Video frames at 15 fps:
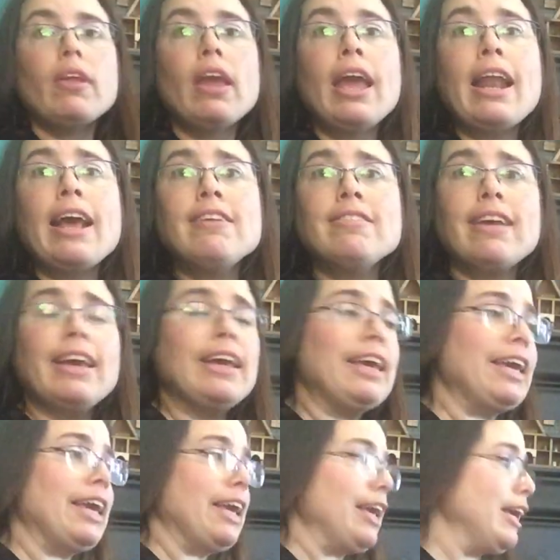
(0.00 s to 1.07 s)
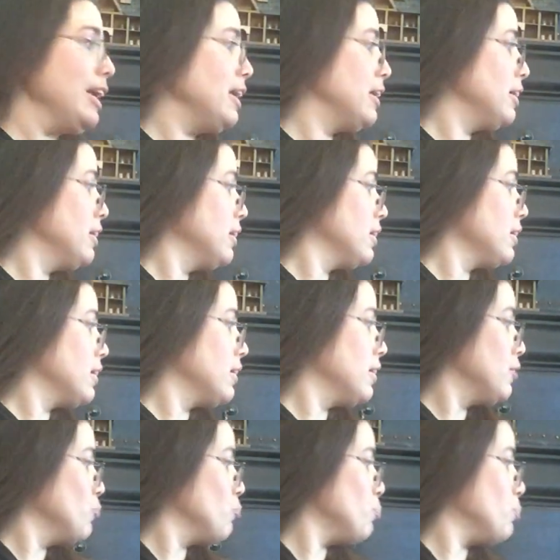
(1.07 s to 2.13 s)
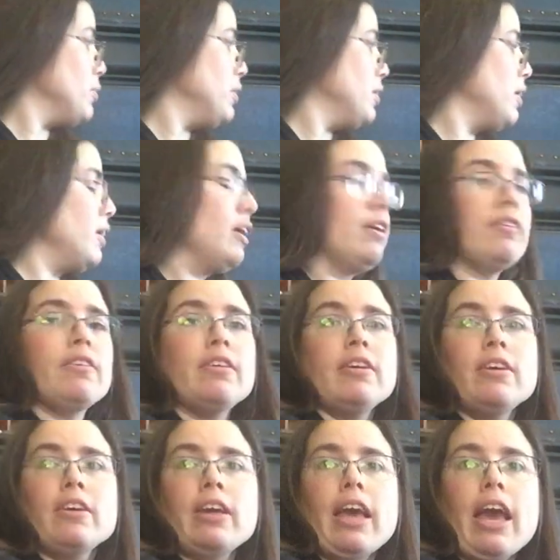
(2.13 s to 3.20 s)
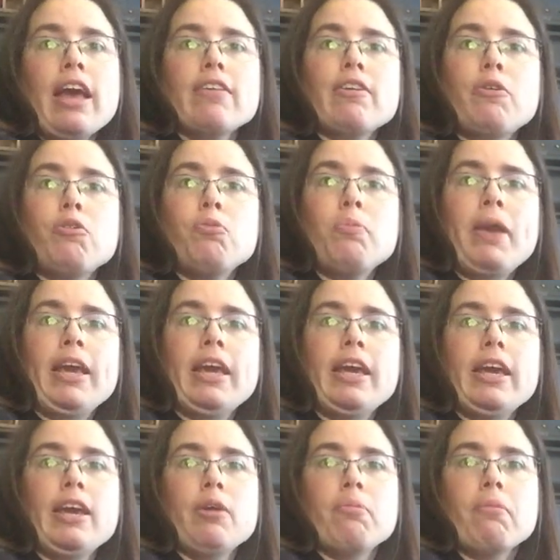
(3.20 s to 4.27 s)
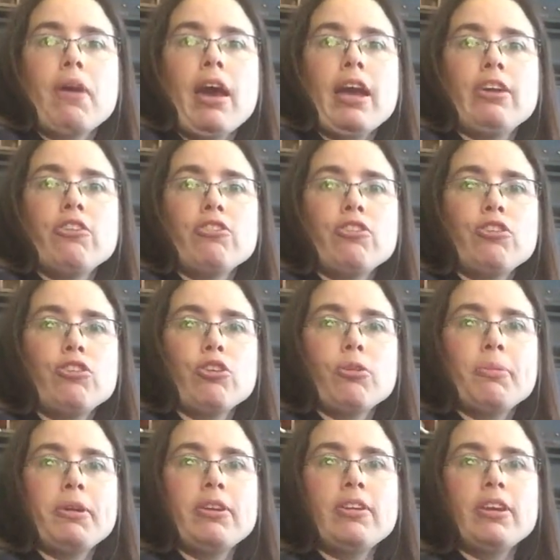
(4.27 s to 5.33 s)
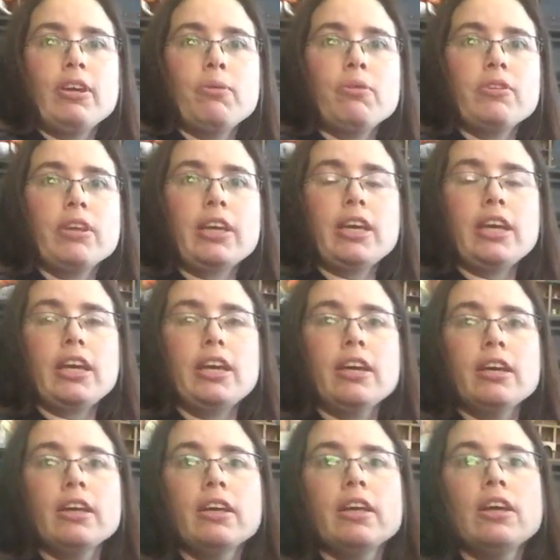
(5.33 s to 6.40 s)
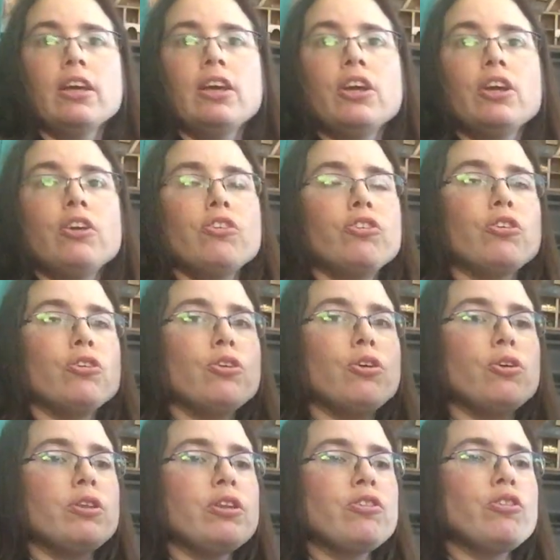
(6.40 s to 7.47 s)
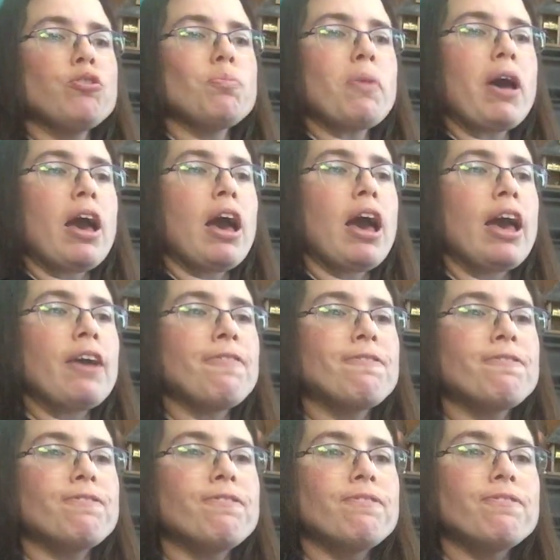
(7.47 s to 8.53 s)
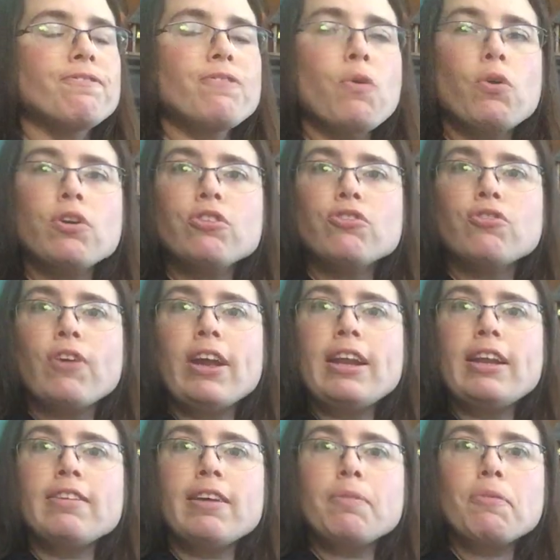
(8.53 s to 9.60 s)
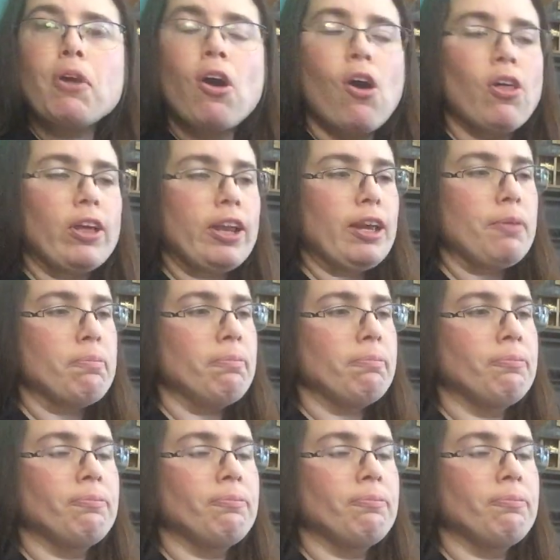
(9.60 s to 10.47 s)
And I say he because as I was making him, I just determined he was a he. So this is my forest friend, as I'm calling him.